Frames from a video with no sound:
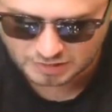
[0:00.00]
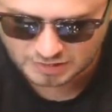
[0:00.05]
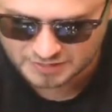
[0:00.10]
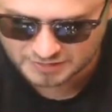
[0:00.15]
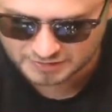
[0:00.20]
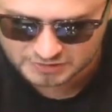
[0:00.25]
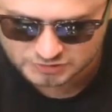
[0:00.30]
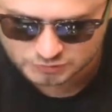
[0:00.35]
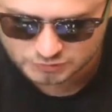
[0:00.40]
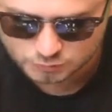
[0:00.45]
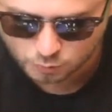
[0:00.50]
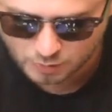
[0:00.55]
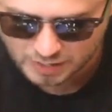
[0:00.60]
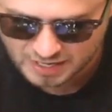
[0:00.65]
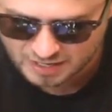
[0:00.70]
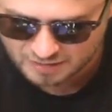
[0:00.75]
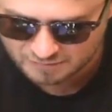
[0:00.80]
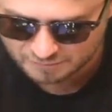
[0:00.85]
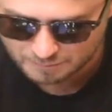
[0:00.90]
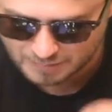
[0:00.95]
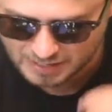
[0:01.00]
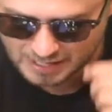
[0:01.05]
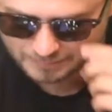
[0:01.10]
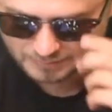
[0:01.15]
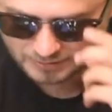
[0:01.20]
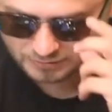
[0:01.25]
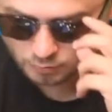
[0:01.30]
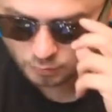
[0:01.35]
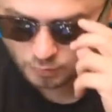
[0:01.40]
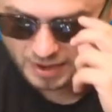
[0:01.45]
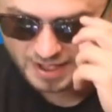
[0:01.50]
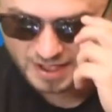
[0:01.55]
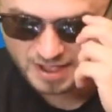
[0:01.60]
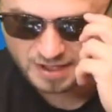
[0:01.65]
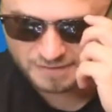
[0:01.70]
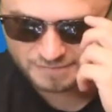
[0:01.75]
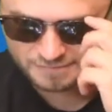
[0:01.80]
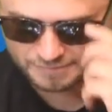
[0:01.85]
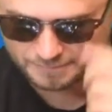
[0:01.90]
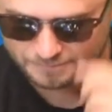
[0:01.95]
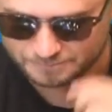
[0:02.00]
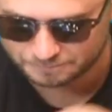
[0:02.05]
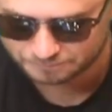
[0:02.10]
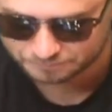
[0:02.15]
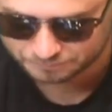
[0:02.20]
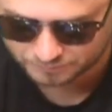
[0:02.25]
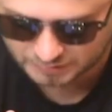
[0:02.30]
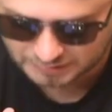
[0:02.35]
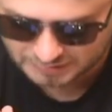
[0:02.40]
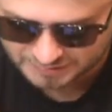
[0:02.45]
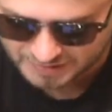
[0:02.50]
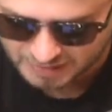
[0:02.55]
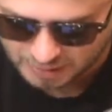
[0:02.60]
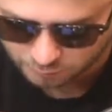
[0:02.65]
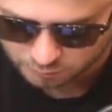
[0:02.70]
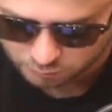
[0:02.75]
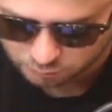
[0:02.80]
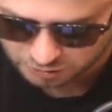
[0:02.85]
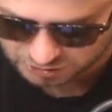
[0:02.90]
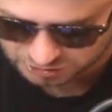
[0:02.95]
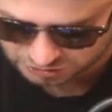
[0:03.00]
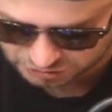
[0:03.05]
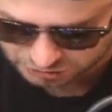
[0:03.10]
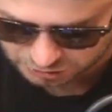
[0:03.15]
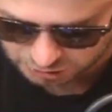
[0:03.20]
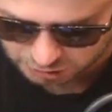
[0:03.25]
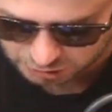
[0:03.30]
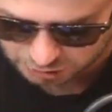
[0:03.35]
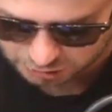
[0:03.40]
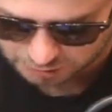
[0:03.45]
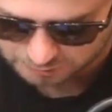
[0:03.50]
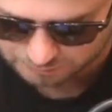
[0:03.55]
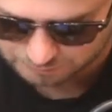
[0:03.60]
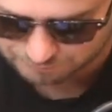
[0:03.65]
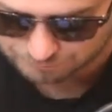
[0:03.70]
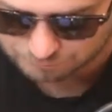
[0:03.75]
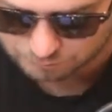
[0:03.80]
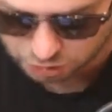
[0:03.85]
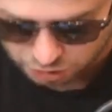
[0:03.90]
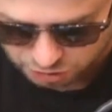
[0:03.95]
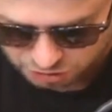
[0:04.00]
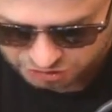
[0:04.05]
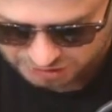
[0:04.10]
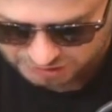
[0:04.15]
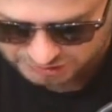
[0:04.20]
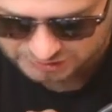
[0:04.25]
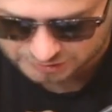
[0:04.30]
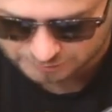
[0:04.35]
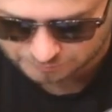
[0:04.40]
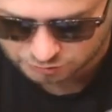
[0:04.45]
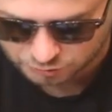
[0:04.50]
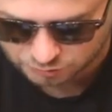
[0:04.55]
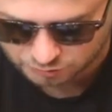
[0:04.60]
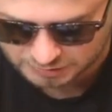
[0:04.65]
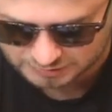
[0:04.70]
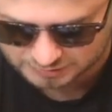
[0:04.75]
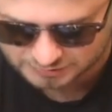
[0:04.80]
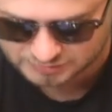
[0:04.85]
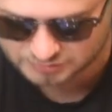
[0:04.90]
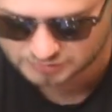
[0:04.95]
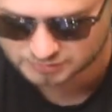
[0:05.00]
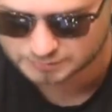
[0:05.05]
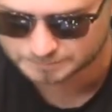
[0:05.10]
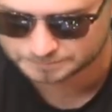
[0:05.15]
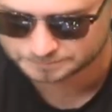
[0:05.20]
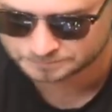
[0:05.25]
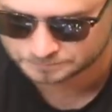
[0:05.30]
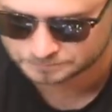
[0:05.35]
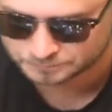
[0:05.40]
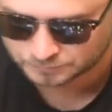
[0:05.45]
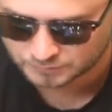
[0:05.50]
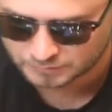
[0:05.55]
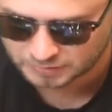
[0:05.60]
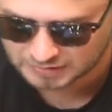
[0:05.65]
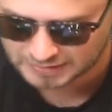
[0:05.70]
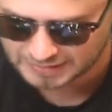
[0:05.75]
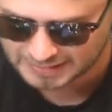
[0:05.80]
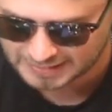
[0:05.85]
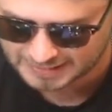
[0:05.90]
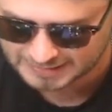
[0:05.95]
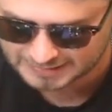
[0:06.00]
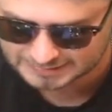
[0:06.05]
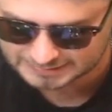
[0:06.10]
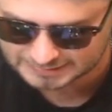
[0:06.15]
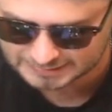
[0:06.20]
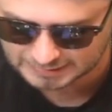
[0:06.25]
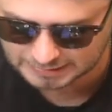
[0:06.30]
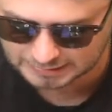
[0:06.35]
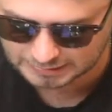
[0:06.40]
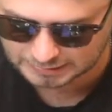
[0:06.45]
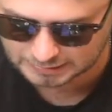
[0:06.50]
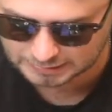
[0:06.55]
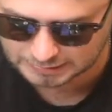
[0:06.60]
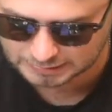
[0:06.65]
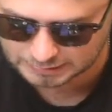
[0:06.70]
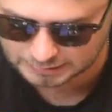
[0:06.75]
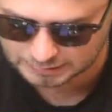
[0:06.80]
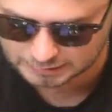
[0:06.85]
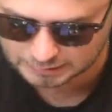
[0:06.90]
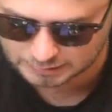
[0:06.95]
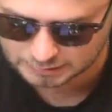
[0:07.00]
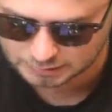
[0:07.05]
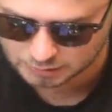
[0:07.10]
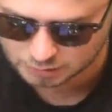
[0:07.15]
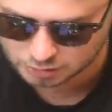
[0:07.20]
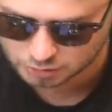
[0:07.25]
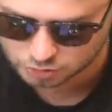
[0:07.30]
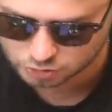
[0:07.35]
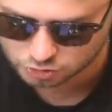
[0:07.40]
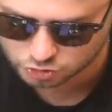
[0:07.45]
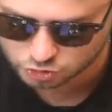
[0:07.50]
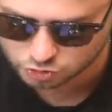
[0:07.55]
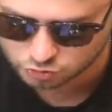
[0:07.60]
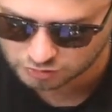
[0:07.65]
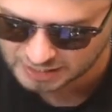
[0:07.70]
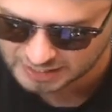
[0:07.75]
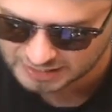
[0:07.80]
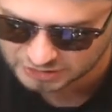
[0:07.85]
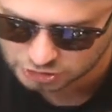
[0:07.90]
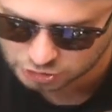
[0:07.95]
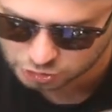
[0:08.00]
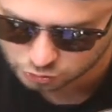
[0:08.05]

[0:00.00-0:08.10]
This wave may be the wave that we want to start merging some units and uh, trying to